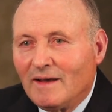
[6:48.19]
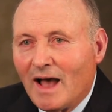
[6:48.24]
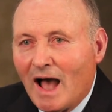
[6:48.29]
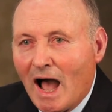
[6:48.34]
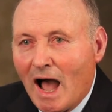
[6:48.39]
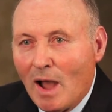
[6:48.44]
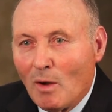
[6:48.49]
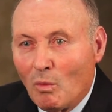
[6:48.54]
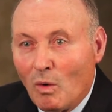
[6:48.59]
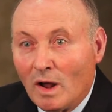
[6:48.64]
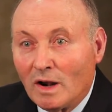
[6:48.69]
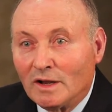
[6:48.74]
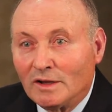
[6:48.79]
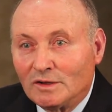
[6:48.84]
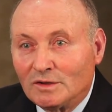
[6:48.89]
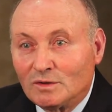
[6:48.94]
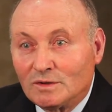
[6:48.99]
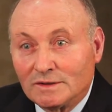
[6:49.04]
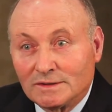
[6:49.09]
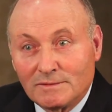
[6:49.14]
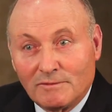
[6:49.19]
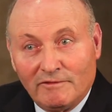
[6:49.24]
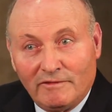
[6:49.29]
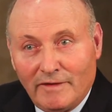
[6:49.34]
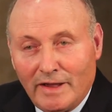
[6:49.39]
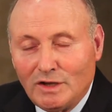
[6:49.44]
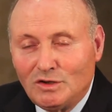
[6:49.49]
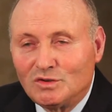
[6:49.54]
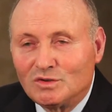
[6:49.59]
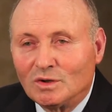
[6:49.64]
I wanted to
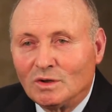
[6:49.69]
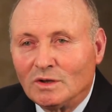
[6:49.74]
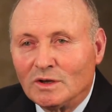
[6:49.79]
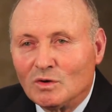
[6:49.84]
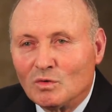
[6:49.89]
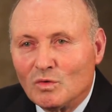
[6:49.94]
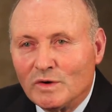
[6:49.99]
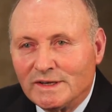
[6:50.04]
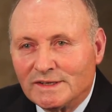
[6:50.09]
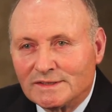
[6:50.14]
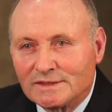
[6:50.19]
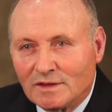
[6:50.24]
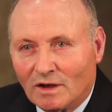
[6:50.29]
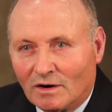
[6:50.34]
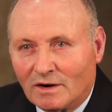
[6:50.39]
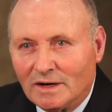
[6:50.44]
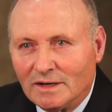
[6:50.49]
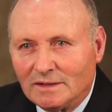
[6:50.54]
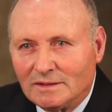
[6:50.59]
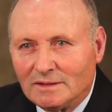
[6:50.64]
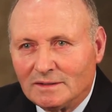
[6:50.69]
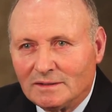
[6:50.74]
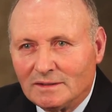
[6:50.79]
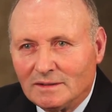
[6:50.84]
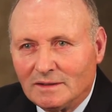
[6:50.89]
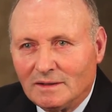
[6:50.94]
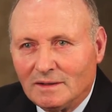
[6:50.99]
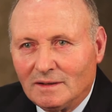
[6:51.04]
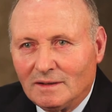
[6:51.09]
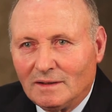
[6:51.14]
eventually restart
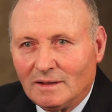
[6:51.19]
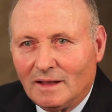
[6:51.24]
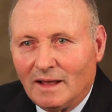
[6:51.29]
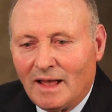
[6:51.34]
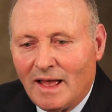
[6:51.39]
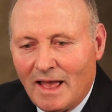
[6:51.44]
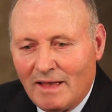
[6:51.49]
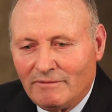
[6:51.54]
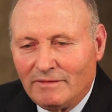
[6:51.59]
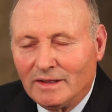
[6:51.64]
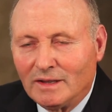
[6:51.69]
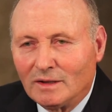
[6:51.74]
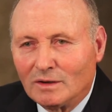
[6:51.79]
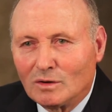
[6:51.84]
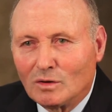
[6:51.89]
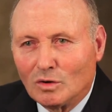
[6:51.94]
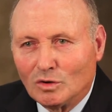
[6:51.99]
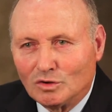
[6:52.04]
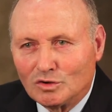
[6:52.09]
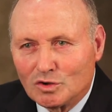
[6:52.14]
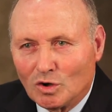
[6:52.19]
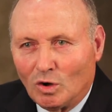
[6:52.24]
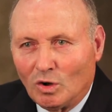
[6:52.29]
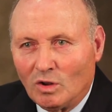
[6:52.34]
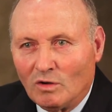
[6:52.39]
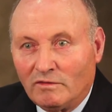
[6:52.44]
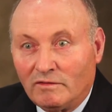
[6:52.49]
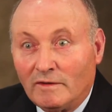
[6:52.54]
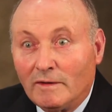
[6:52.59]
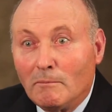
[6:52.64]
having control
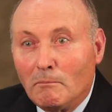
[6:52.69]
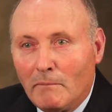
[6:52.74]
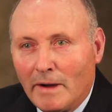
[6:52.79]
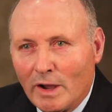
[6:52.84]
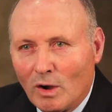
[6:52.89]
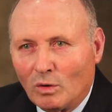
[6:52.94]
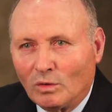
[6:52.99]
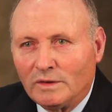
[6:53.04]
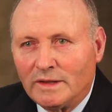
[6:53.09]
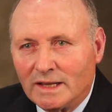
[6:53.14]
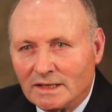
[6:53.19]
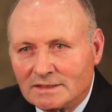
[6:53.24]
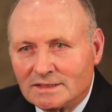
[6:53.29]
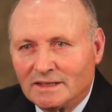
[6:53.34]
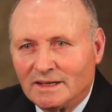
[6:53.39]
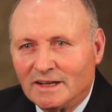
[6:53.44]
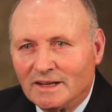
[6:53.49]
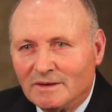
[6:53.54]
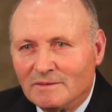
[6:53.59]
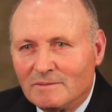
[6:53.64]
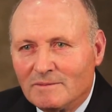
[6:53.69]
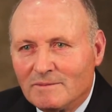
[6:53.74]
of my own destiny.